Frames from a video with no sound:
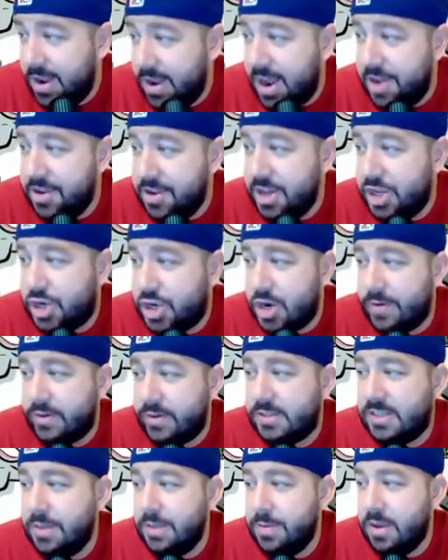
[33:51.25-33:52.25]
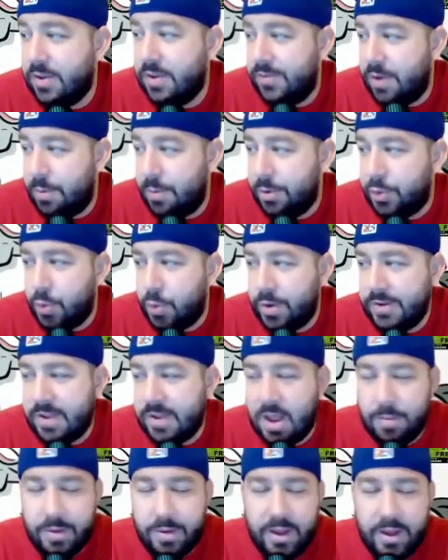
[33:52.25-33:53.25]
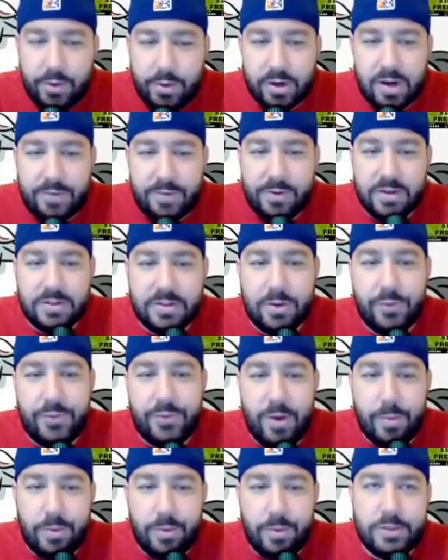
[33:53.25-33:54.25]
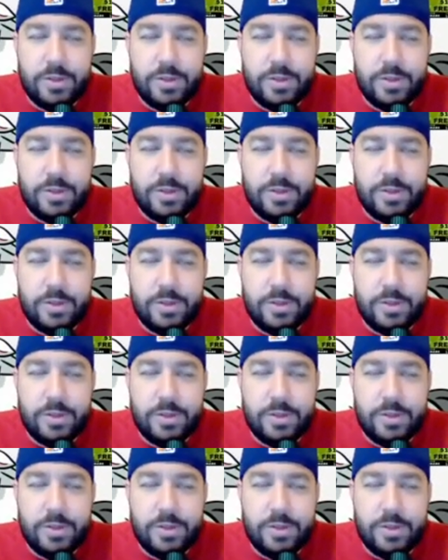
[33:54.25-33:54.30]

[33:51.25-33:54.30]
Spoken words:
And then Trevor Simeon fumbled 1 time, but he recovered his own fumble.